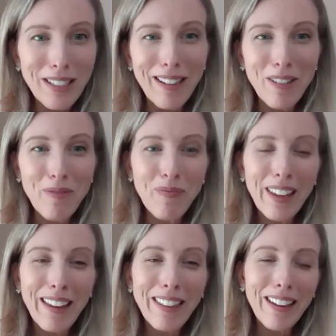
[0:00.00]

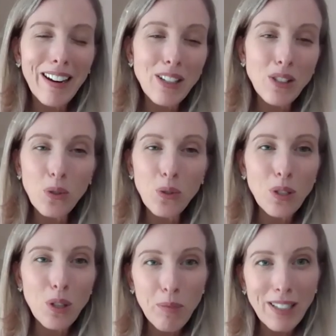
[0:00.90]
that I saw
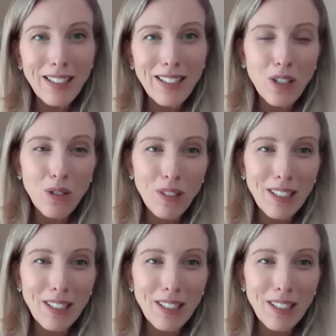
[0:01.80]
do a presentation